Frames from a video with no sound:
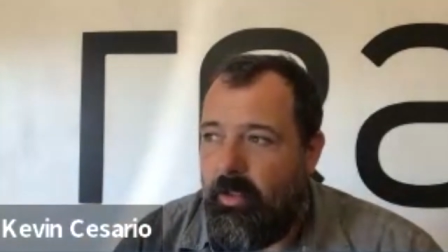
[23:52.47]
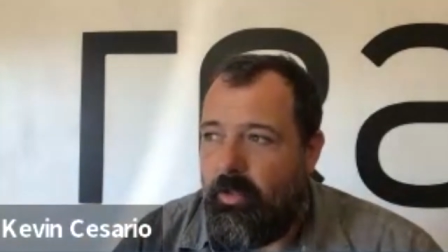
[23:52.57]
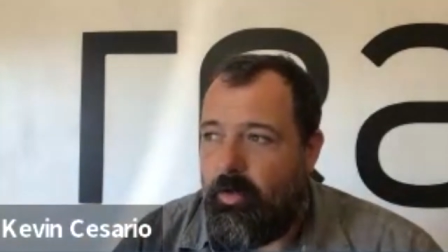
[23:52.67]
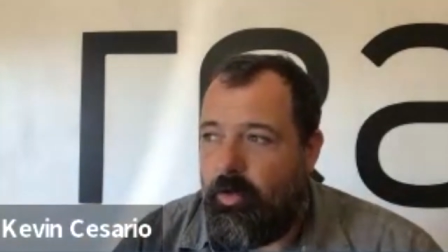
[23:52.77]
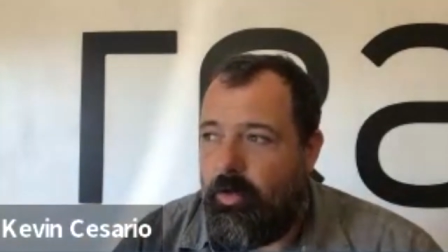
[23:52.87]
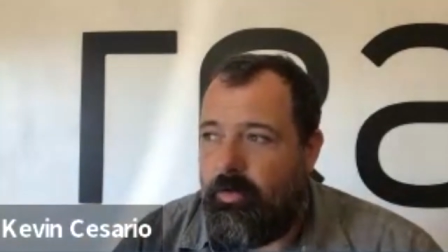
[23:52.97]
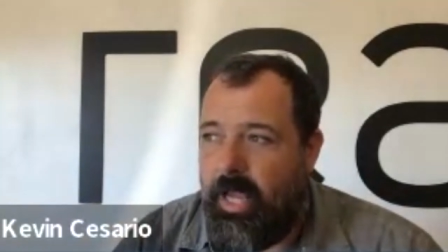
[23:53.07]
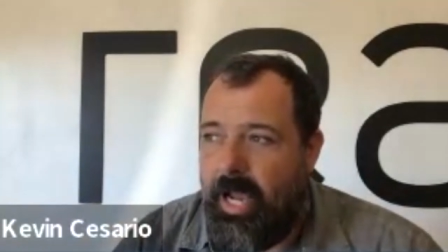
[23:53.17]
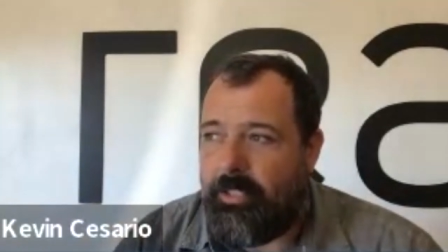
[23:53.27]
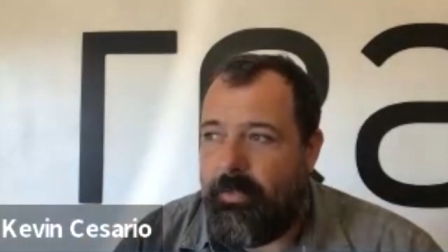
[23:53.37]
your new
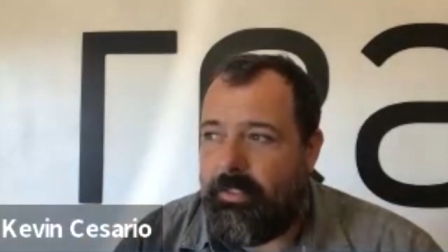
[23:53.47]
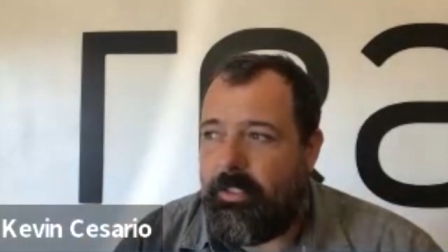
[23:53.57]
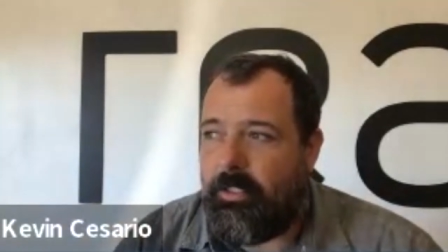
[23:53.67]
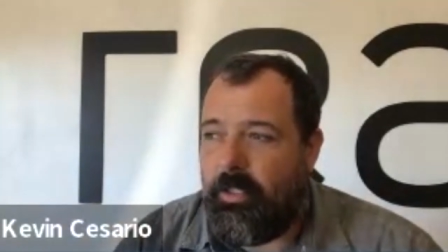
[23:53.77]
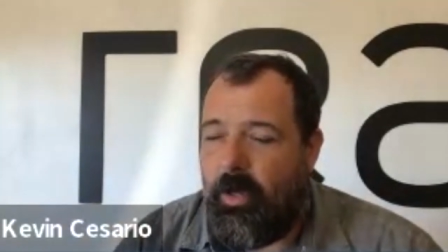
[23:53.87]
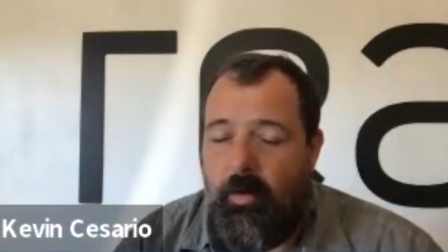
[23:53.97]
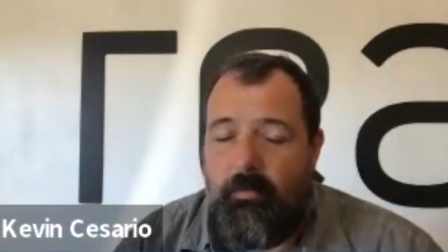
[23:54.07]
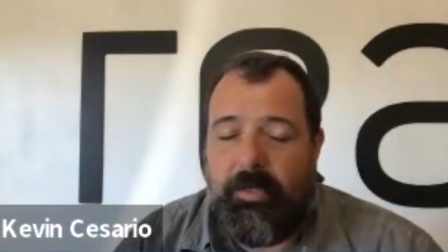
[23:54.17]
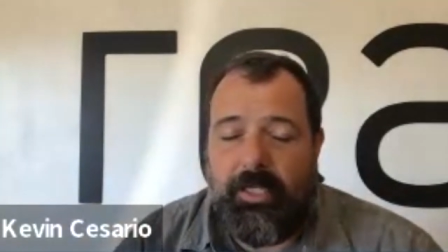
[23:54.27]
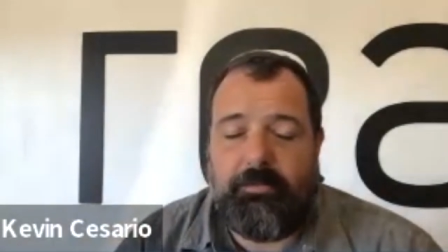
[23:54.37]
tax basis of the
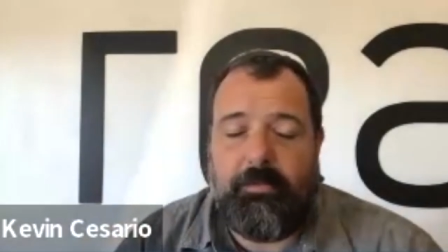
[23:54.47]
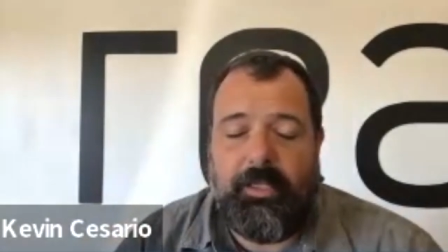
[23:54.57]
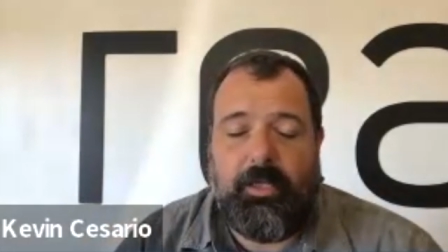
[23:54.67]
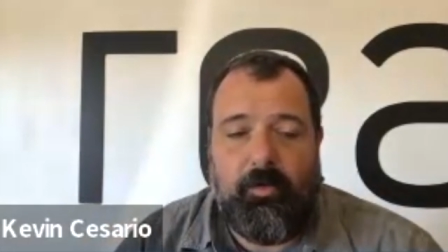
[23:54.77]
home does mean that